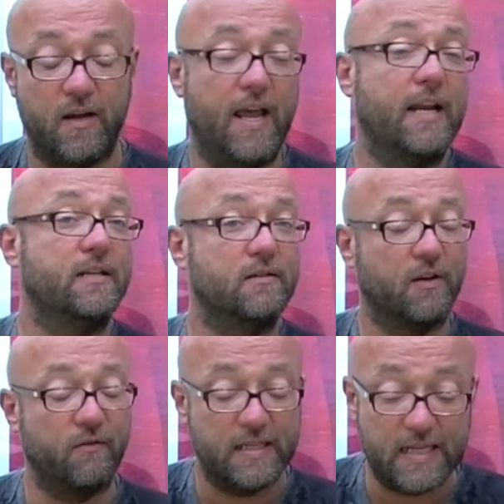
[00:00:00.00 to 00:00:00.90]
Anthony's
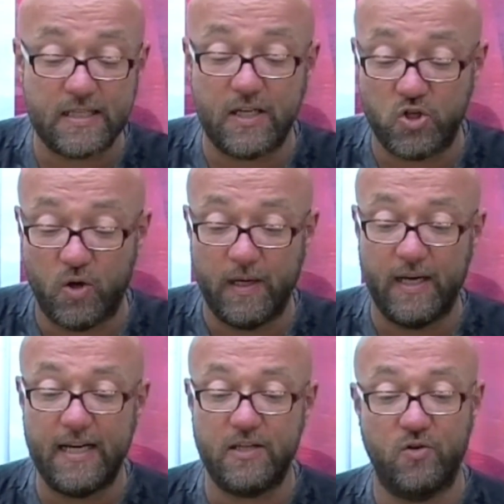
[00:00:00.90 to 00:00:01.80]
doing a fantastic job, and
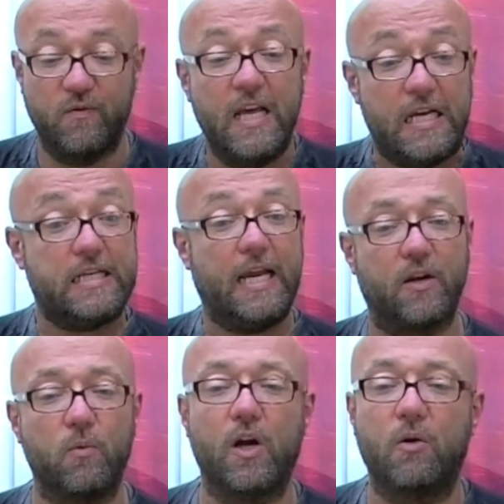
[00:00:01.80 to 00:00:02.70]
I'd hate to sort of
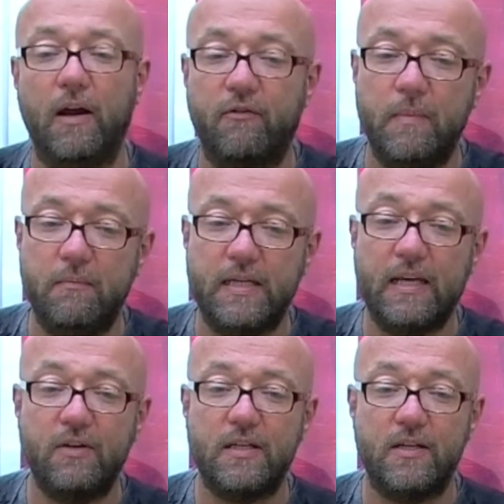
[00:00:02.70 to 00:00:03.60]
take work away from him to
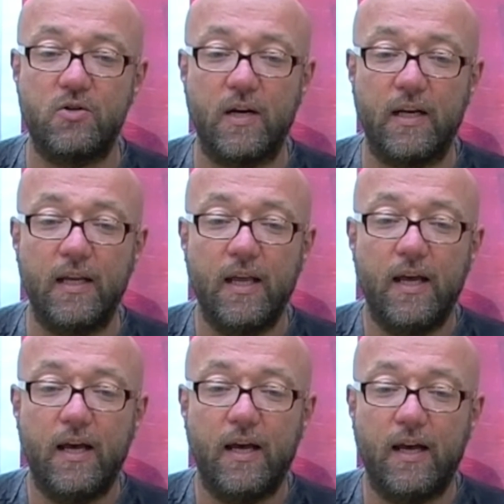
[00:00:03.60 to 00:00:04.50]
give it to Disraeli.
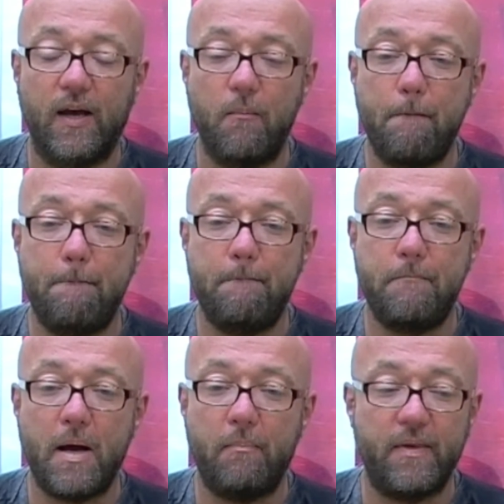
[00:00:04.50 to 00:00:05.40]
But
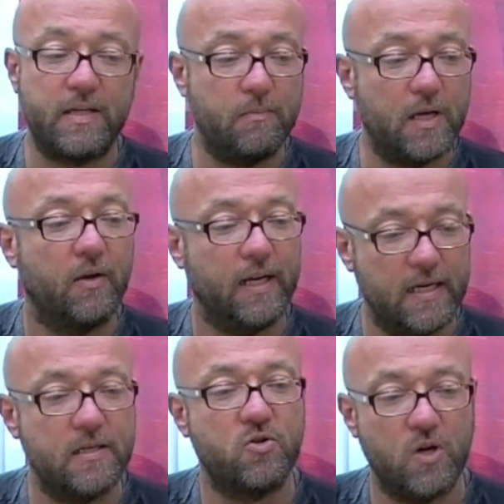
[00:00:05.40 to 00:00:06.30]
by the same token, it
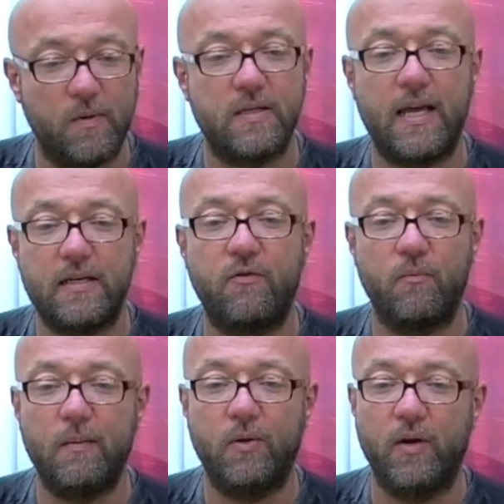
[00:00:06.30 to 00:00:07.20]
is a strip that's had
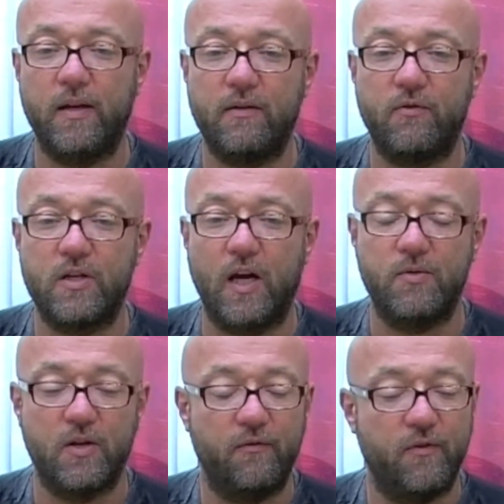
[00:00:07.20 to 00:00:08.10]
different people on it at different
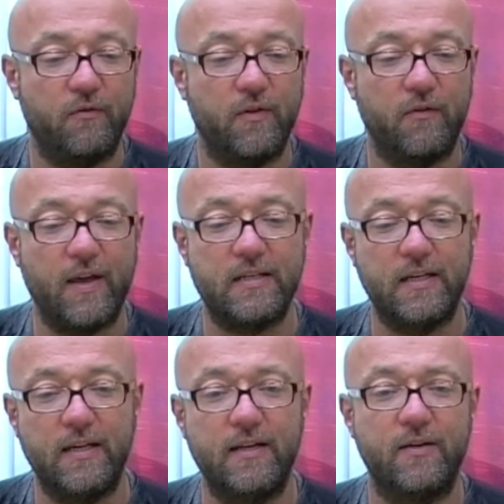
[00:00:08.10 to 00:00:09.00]
times. So if
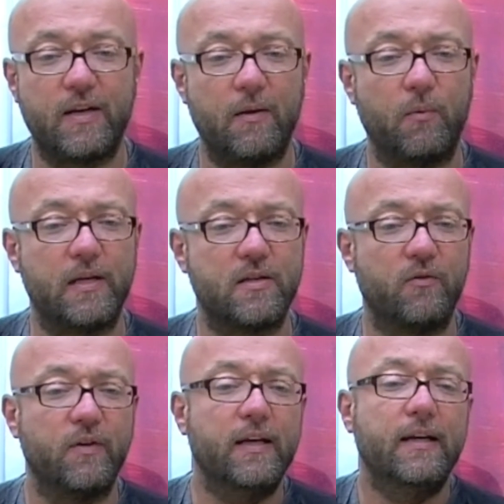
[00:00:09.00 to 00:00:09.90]
Anthony needed a couple of weeks
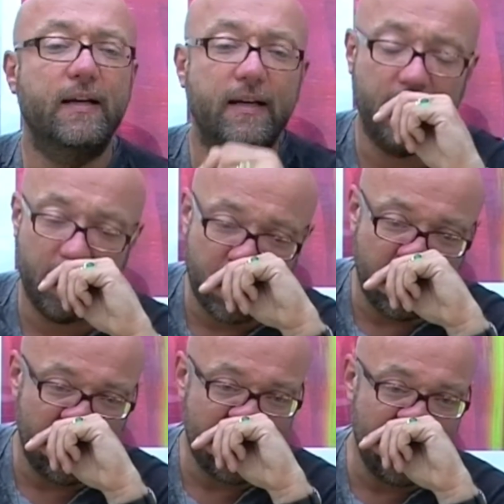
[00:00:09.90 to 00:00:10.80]
off,
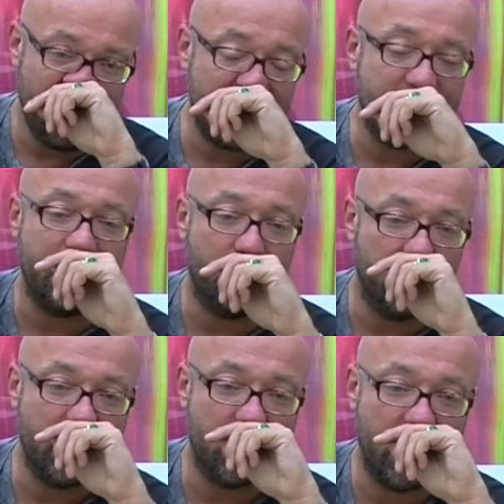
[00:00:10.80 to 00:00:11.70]
I'd love to see
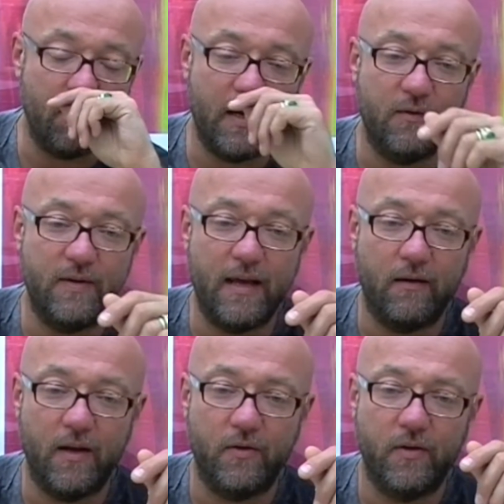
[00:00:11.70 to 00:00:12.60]
what Disraeli made of
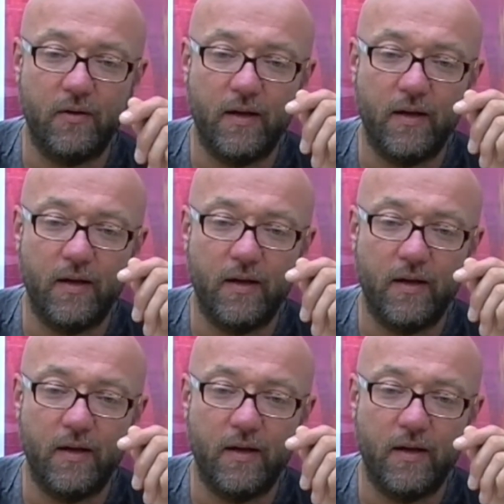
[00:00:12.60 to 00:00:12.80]
Download.